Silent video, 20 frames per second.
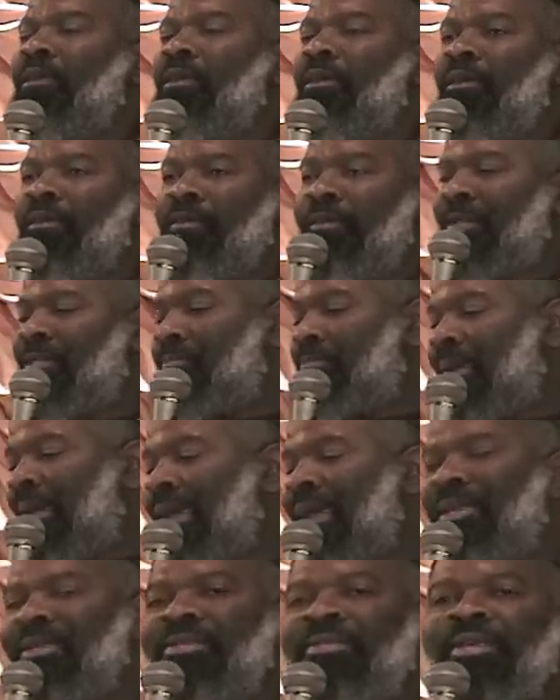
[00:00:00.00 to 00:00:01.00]
and this
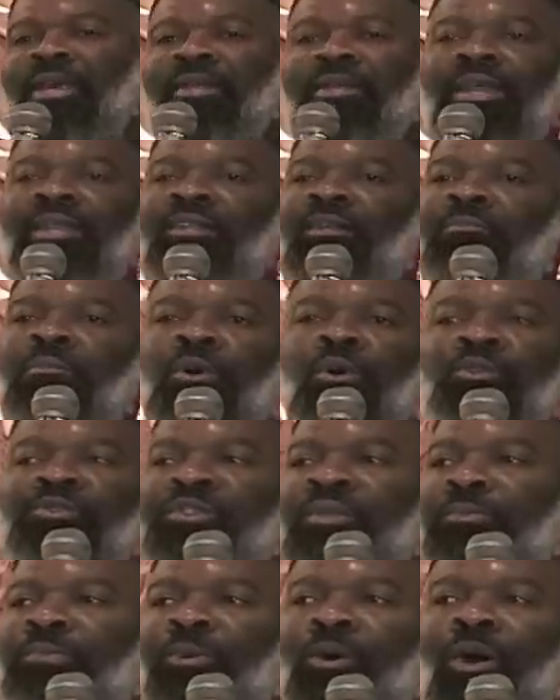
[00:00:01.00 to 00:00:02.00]
man said that the most
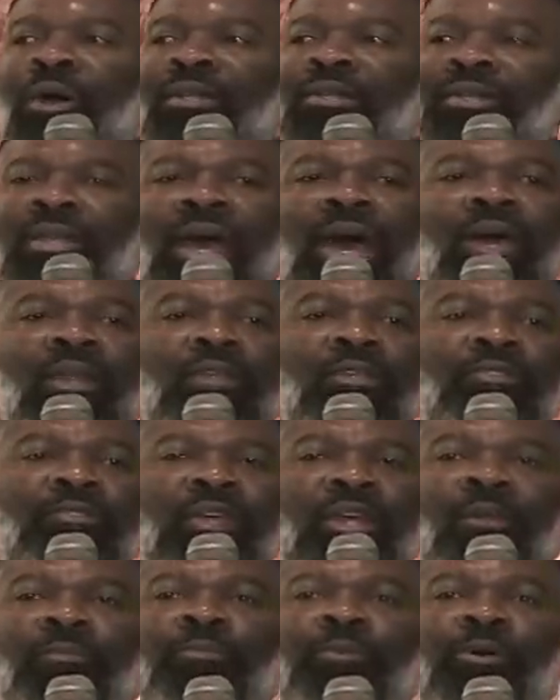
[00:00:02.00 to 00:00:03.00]
important knowledge
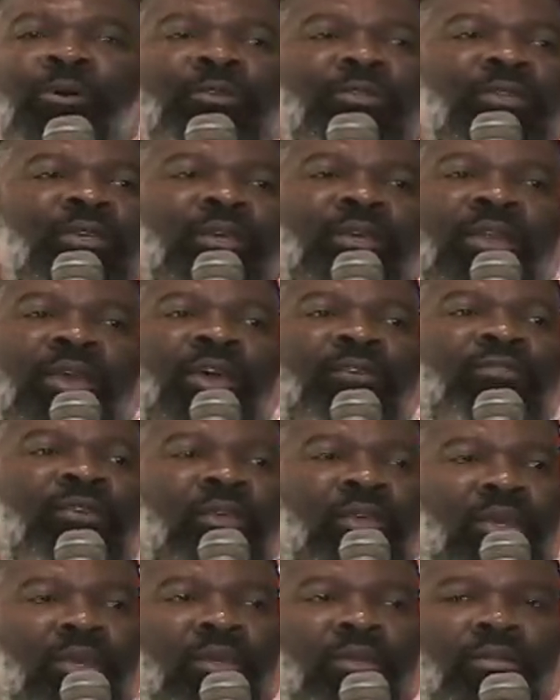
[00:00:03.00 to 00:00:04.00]
that a person can ever
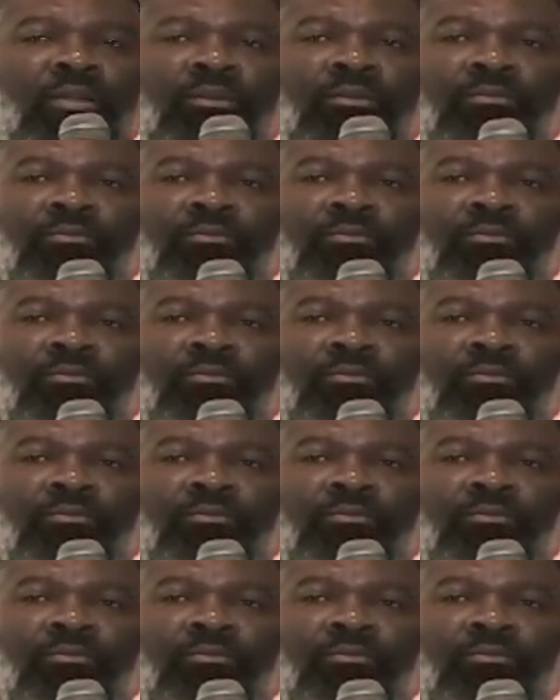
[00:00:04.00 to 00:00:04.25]
get